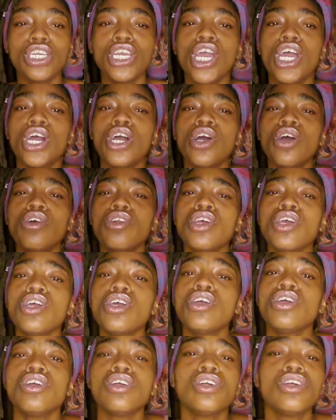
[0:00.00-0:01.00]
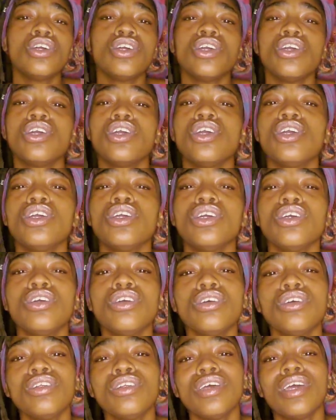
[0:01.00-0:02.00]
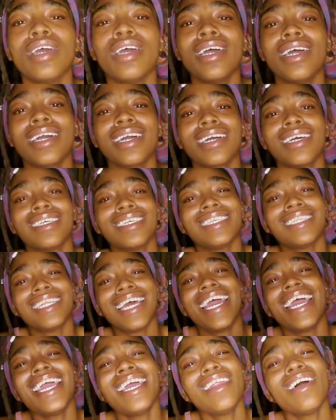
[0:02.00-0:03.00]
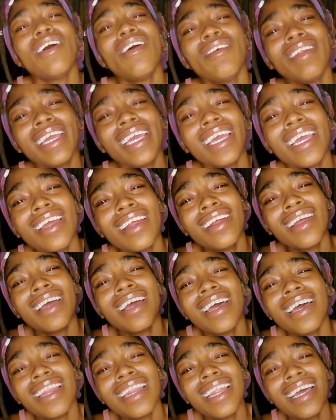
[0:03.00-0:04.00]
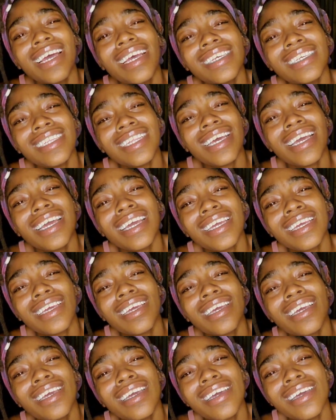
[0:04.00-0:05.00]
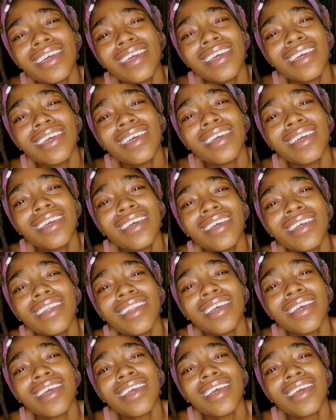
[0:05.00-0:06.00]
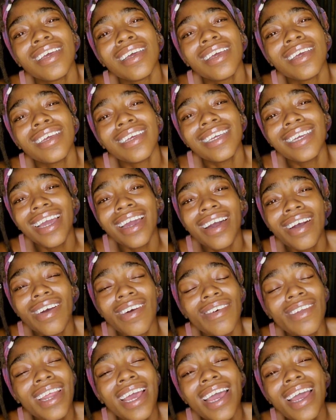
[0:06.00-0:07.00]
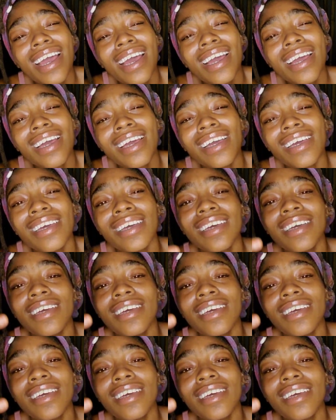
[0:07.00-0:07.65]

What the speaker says: yelled at, 'cause they don't hear unless they get yelled at.